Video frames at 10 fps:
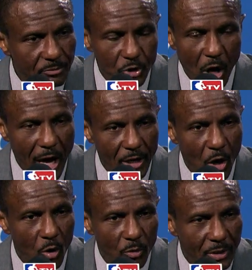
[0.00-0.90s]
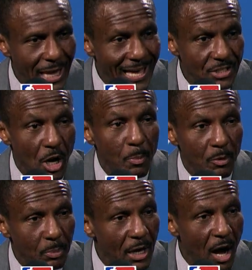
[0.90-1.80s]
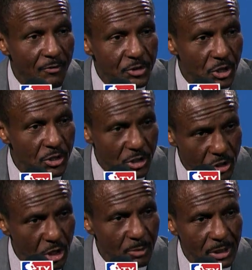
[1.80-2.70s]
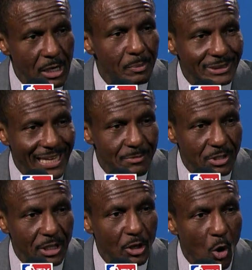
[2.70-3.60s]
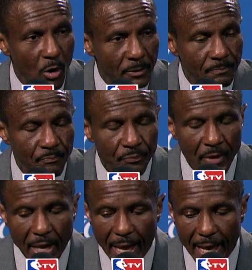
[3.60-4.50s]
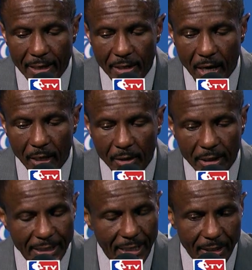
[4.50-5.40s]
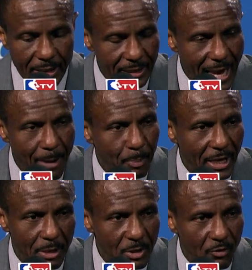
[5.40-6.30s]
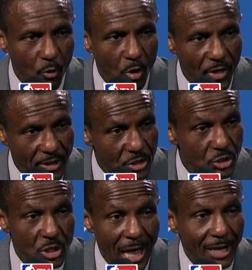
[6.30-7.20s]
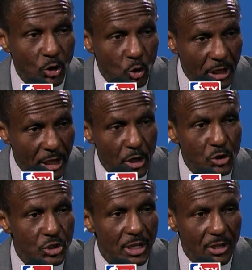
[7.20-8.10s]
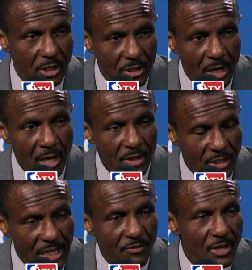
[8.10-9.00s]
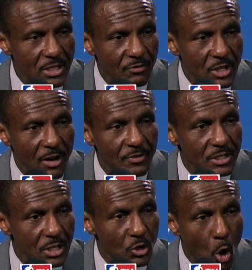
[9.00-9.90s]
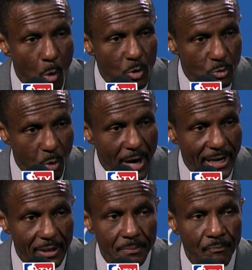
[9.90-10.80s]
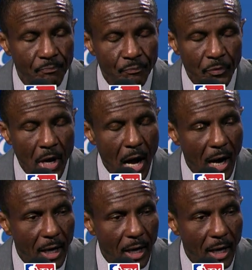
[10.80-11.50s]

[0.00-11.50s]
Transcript: You know, I know last couple of playoff series, it took him a couple of games to get going. And, again, not playing him in the fourth, I just liked the energy and the defensive toughness that Norm was bringing at